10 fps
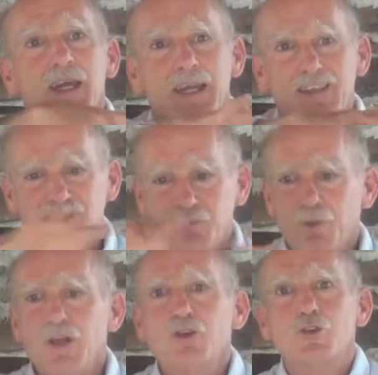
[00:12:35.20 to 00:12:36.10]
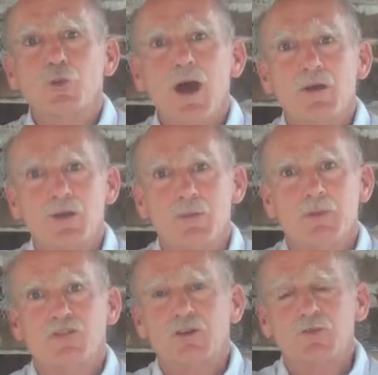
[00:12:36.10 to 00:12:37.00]
get sprinkled around in the
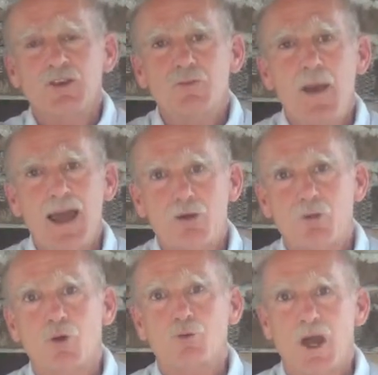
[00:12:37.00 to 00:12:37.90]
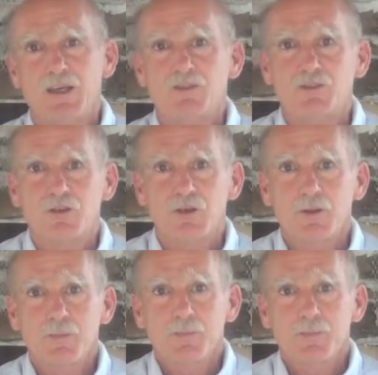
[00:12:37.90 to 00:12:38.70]
midst of these macro rites.